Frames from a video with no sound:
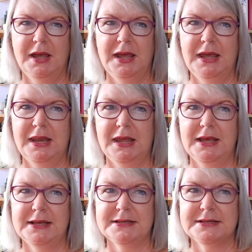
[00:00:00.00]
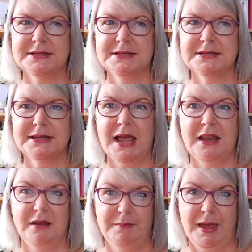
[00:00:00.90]
It is
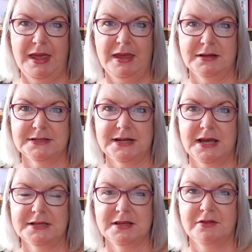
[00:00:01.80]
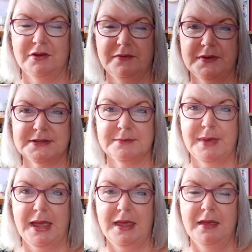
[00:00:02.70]
end of May today, so 31st of
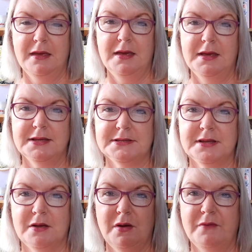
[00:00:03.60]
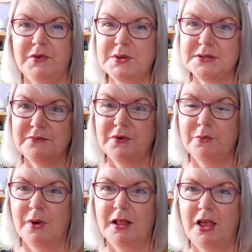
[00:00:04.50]
May. So I've used them for a
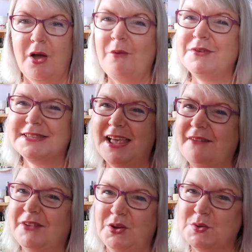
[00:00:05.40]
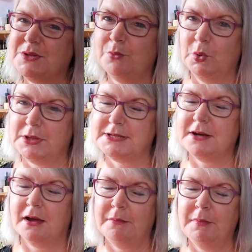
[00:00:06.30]
while. I obviously haven't used them all the
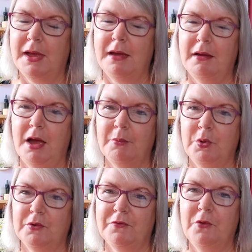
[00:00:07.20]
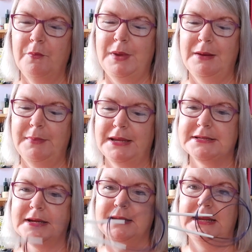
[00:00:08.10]
time. I bought four
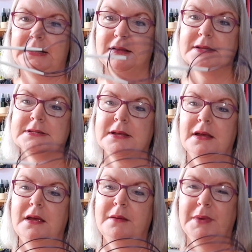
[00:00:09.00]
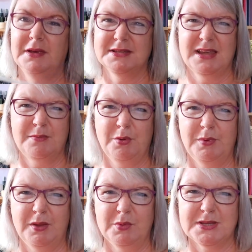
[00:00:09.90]
millimeter needles because they're
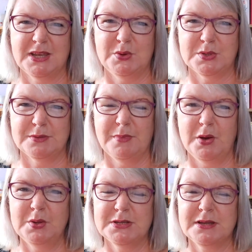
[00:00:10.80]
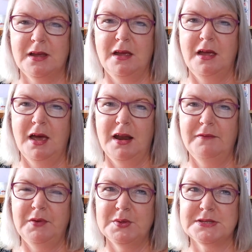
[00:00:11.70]
probably the ones I use the most. And
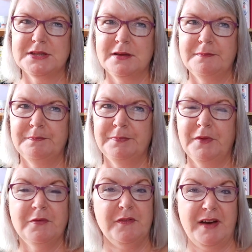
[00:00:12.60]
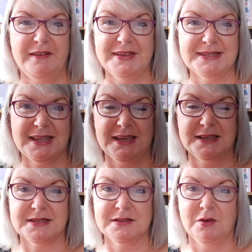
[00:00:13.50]
I've used them for various
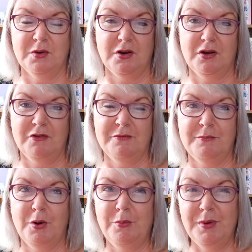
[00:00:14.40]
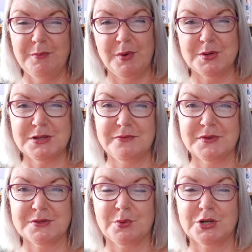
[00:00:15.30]
things on and off, probably mostly for
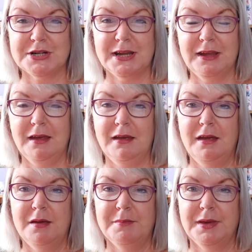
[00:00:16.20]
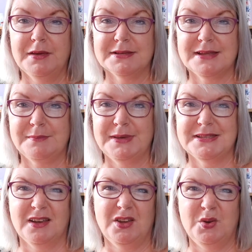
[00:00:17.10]
swatching because that
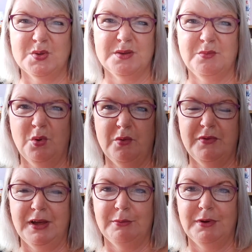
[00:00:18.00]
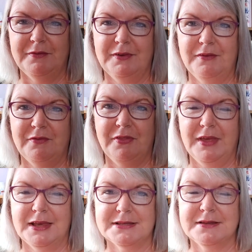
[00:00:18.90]
means I could use them more frequently for different
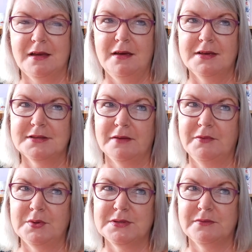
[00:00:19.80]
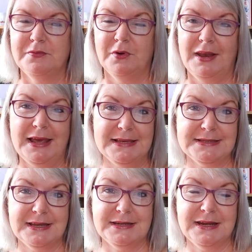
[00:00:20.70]
things. So I've used them for lace
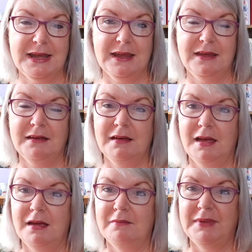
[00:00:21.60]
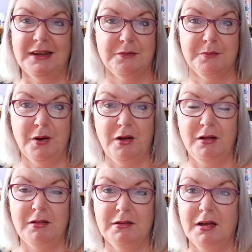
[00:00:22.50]
knitting, um, knit and
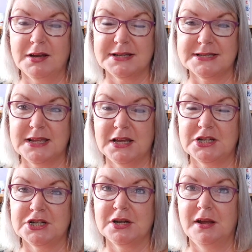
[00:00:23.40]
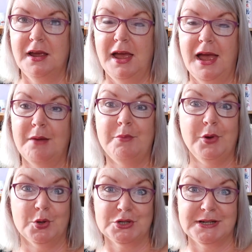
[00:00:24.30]
purl, garter stitch and
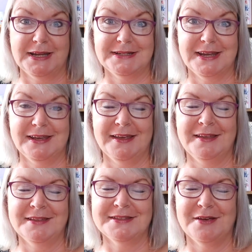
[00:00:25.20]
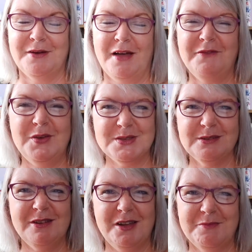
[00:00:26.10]
brioche knitting. So I've used
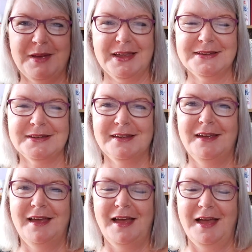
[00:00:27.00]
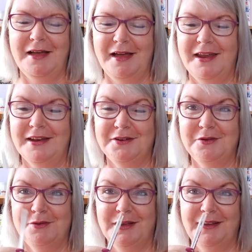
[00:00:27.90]
them quite a bit uh, and I do
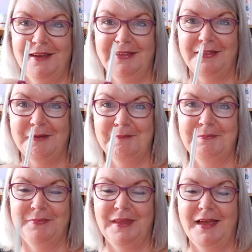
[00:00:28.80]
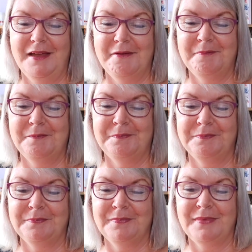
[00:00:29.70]
quite like them. Um,
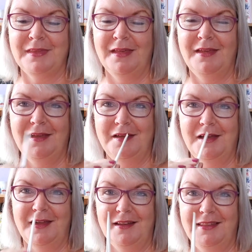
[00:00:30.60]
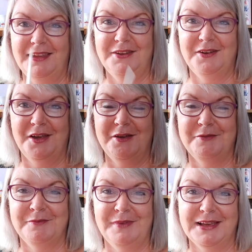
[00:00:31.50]
and I'll let you know
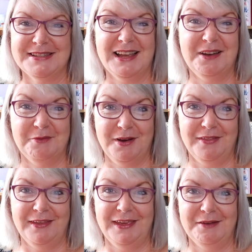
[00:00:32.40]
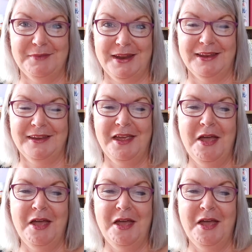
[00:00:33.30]
exactly what I think in a minute.